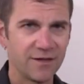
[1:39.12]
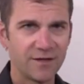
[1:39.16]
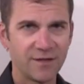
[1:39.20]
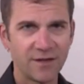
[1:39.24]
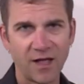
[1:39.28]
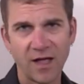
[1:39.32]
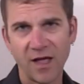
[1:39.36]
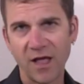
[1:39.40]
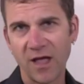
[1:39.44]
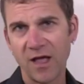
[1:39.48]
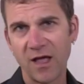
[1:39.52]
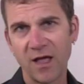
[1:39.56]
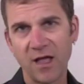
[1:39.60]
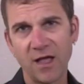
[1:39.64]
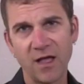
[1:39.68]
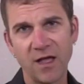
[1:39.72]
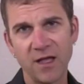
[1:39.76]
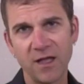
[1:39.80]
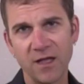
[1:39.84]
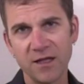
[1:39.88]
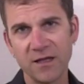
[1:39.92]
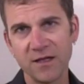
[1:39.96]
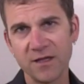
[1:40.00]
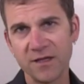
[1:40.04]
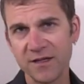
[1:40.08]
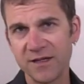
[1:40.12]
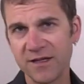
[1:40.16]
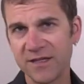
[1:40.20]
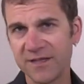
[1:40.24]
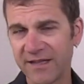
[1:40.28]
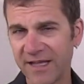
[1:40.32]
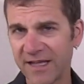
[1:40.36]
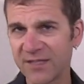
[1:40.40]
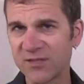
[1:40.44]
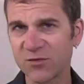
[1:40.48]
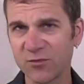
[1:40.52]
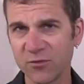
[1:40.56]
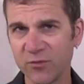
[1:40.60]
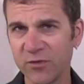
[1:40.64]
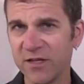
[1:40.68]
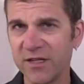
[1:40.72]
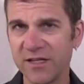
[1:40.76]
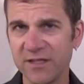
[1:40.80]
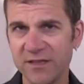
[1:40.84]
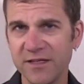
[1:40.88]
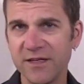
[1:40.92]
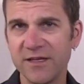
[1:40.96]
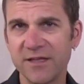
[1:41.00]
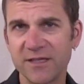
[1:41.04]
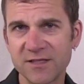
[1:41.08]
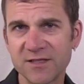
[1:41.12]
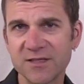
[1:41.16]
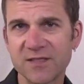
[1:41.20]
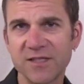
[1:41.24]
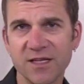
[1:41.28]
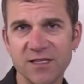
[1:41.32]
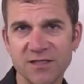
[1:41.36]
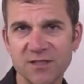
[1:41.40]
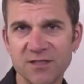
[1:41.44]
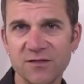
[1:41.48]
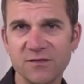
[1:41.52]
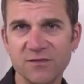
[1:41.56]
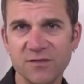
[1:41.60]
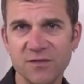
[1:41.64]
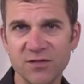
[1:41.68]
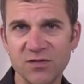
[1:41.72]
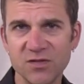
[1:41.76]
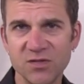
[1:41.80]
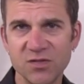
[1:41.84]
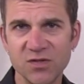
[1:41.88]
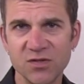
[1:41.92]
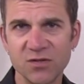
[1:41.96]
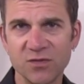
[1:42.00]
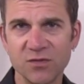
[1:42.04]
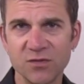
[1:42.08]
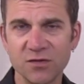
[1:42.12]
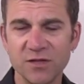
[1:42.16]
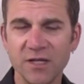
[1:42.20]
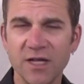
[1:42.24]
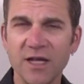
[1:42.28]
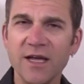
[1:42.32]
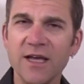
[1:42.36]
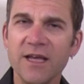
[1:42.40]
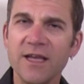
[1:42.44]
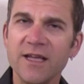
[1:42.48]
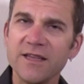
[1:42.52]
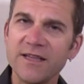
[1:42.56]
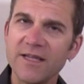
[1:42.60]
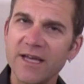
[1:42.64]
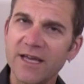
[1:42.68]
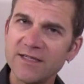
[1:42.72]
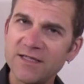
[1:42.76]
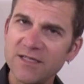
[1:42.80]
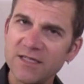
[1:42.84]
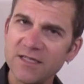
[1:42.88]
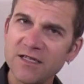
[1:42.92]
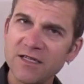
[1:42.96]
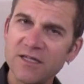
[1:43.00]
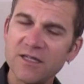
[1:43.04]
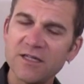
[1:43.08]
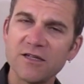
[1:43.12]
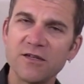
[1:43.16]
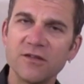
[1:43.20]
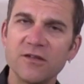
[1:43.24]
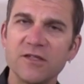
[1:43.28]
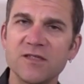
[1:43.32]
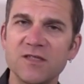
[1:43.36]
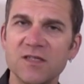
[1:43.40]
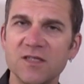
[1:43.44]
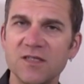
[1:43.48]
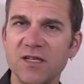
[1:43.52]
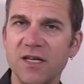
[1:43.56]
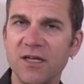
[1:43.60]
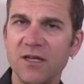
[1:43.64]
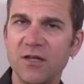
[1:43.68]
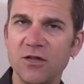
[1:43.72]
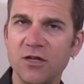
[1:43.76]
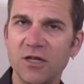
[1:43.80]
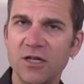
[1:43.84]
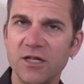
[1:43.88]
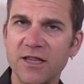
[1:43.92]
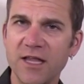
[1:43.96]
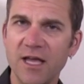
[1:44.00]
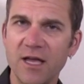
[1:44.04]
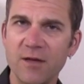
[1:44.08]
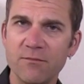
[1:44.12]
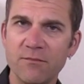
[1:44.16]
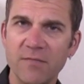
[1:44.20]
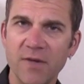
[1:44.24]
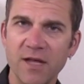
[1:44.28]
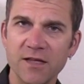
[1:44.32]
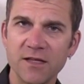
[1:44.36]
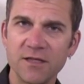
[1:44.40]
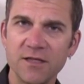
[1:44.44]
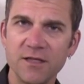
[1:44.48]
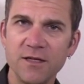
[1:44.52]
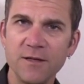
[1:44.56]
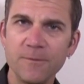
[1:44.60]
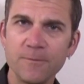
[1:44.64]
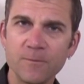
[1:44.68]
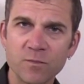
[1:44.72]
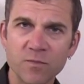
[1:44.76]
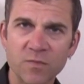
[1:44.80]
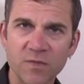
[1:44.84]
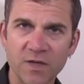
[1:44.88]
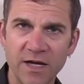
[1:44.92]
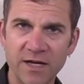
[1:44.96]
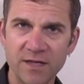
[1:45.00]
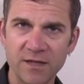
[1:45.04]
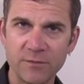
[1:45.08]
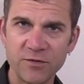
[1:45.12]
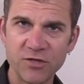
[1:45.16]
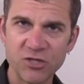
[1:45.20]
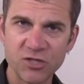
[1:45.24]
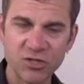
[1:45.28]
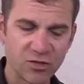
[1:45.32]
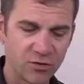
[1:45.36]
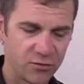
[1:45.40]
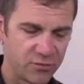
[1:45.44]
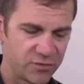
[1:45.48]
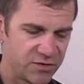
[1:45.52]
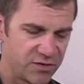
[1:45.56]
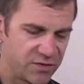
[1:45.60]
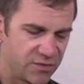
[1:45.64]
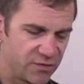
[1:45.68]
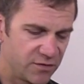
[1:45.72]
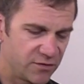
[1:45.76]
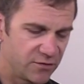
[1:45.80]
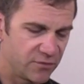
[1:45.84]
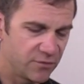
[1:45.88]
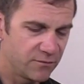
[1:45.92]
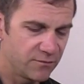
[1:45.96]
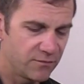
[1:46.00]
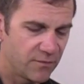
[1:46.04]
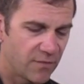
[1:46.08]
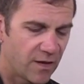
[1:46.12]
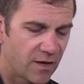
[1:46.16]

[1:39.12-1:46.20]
And that's really the extent of the tune. The idea here is to take a look at that melody, and let me show it to you.